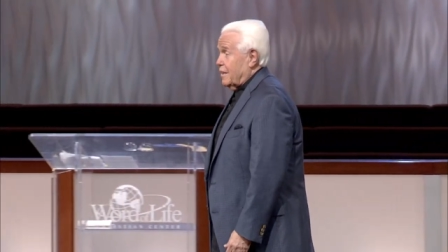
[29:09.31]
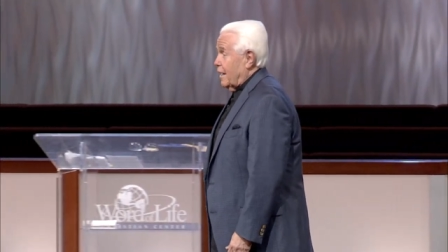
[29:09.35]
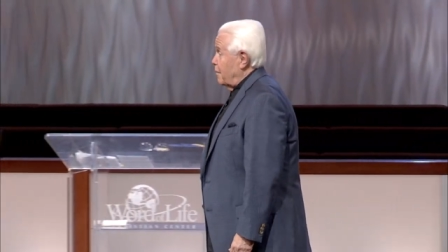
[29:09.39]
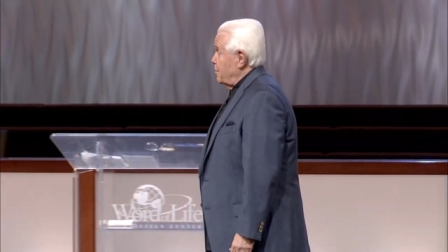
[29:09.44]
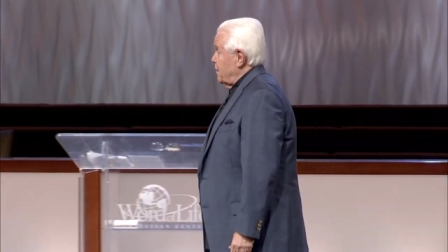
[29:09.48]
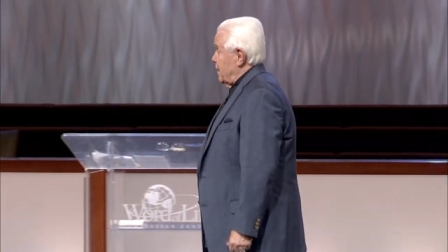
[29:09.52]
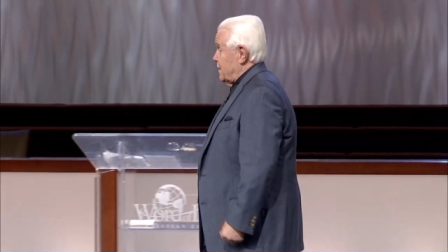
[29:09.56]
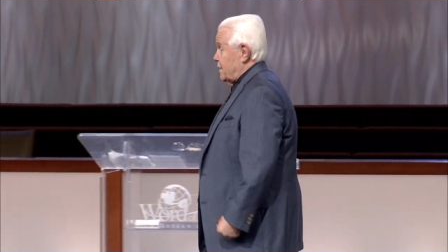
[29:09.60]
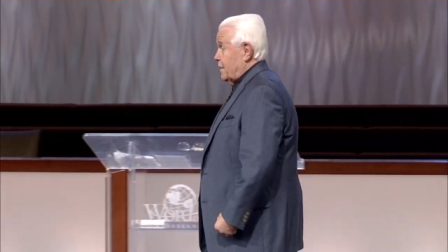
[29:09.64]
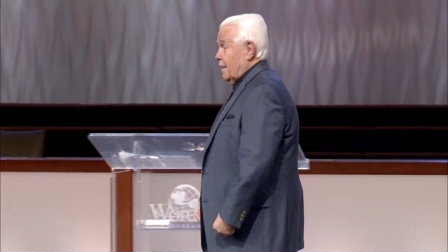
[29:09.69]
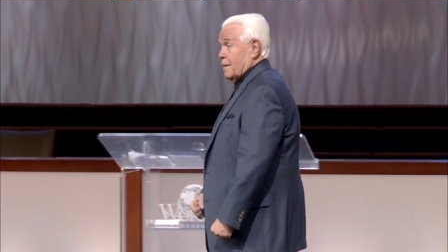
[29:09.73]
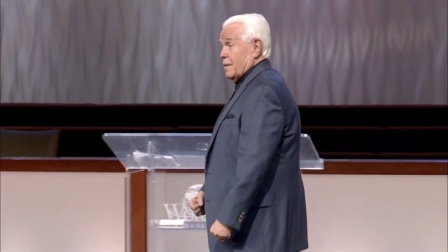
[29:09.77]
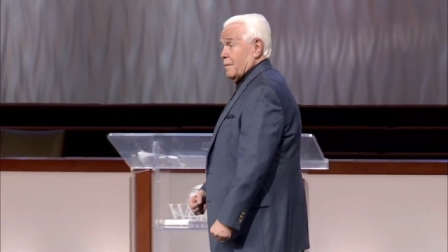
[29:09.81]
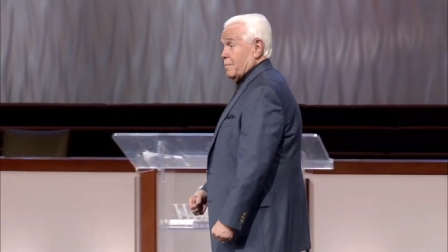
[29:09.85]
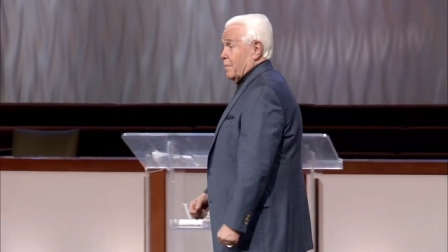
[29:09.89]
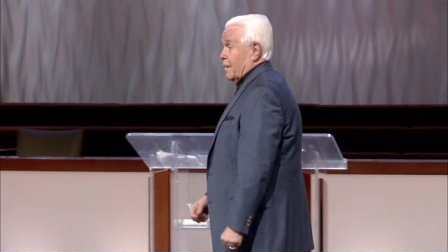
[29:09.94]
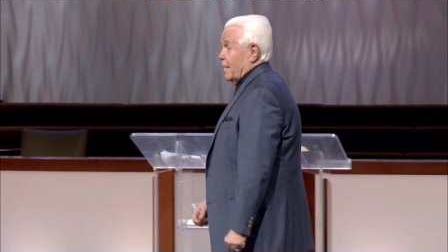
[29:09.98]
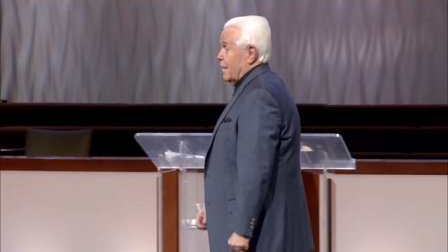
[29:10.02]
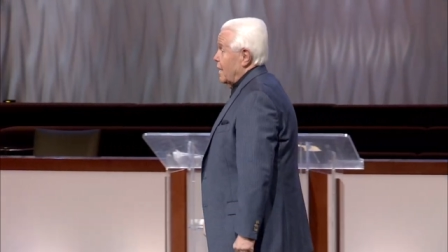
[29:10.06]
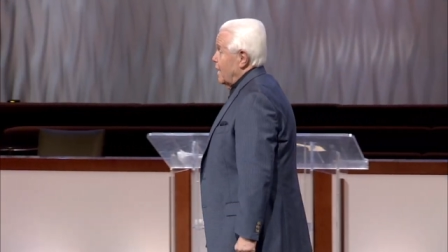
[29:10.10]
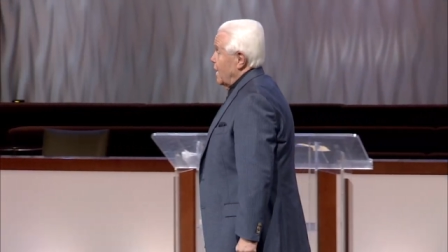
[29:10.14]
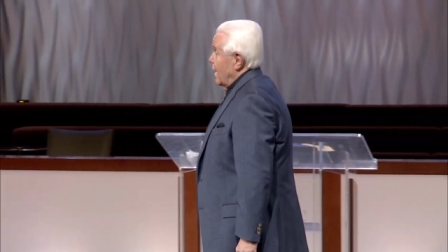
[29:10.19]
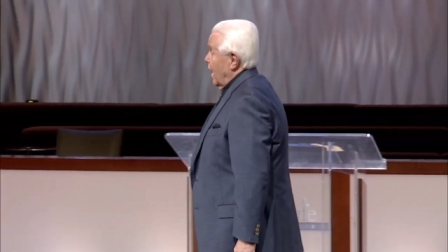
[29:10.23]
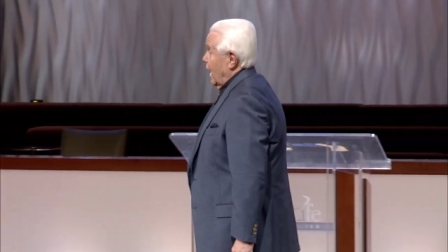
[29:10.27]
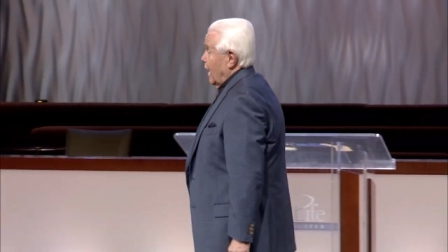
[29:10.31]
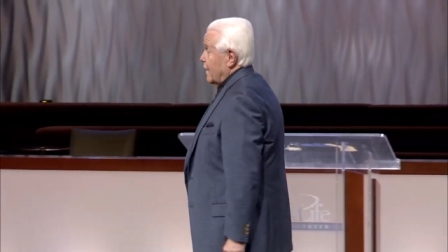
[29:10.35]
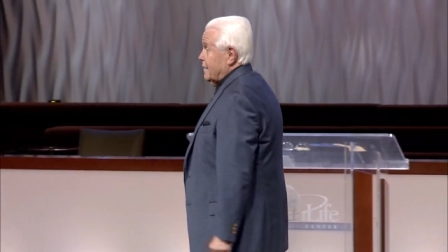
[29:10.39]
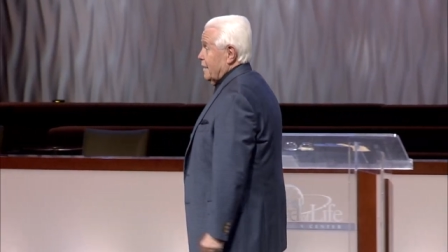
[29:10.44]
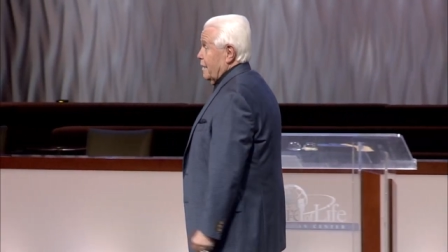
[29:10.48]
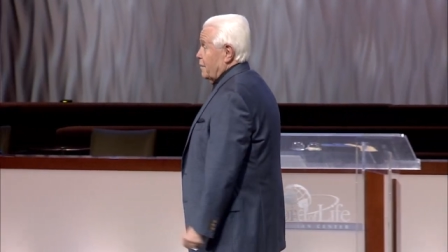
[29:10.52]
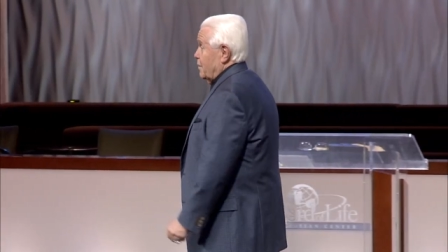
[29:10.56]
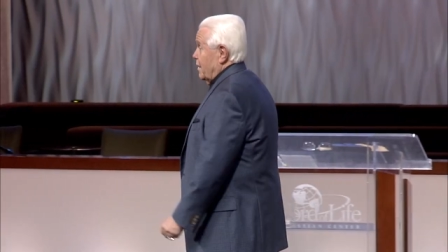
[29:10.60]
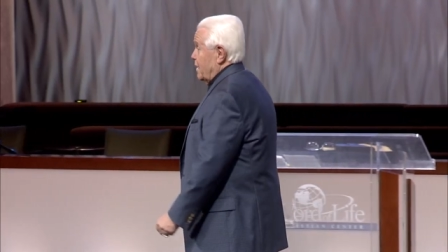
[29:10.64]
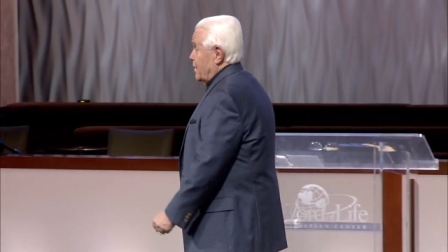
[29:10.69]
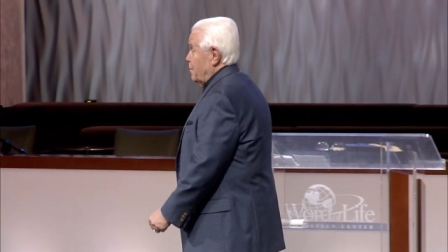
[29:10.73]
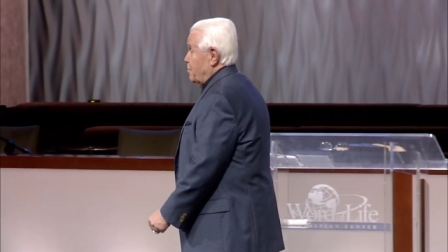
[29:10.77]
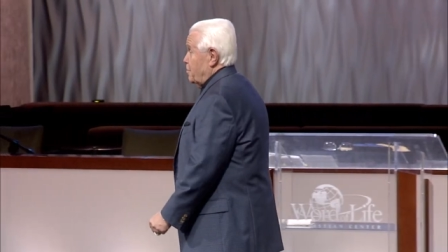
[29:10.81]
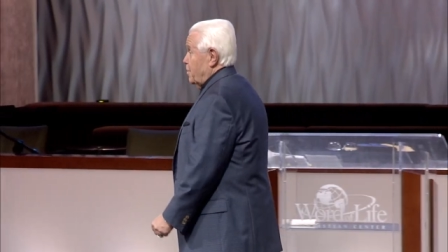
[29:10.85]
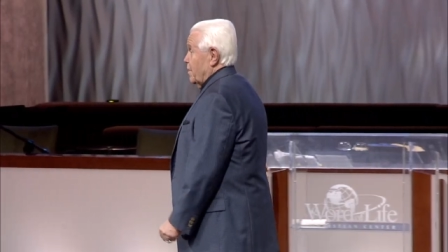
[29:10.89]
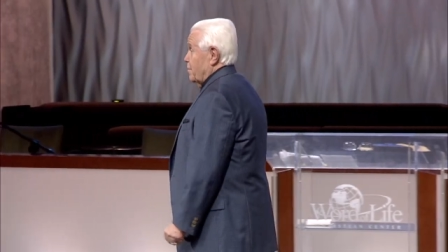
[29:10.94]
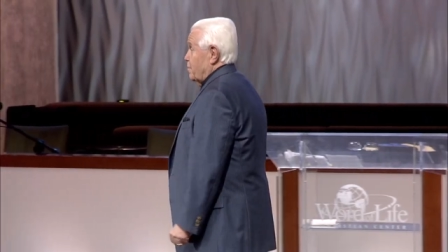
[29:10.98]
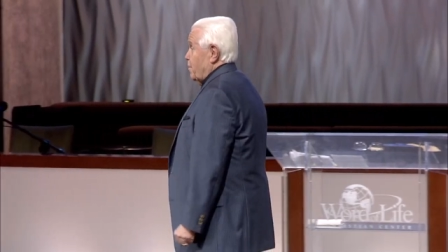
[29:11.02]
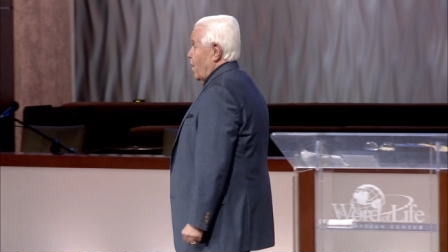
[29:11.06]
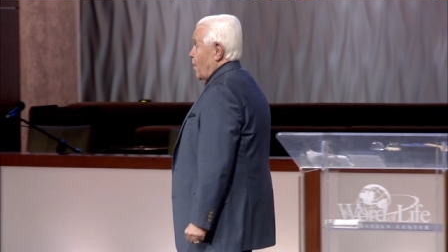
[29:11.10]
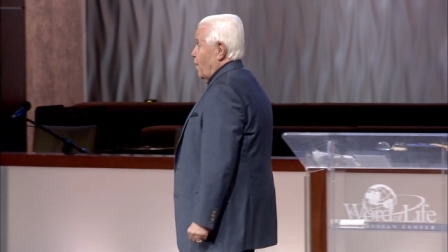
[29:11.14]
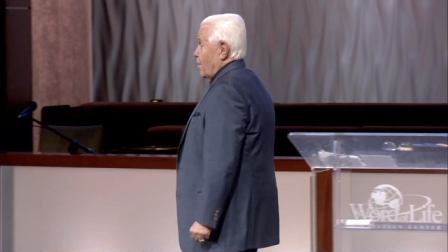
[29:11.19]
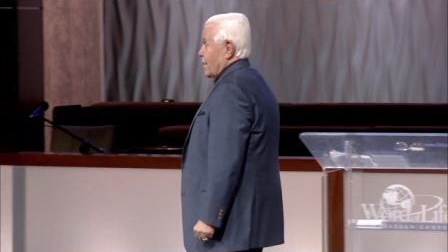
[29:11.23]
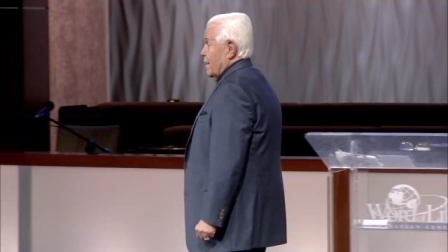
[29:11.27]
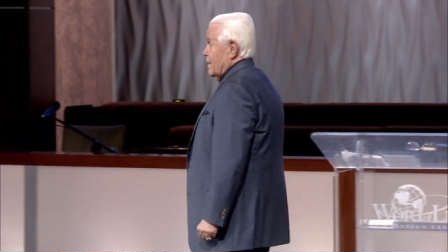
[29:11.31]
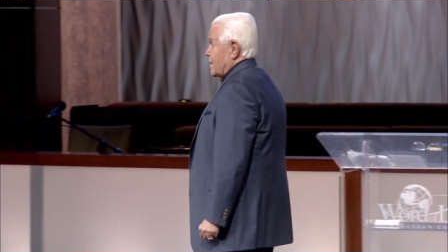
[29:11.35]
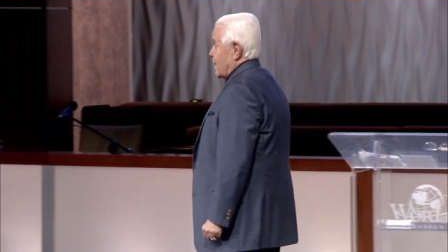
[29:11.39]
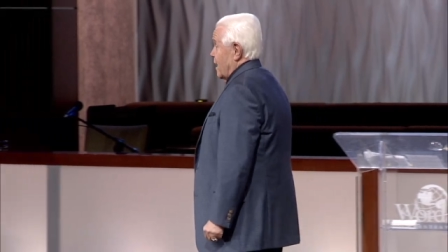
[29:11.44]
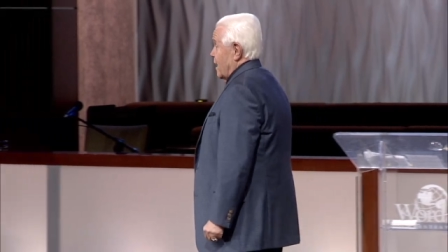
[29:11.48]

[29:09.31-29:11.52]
I mean Jesse, but I tell you what, you put a ball in his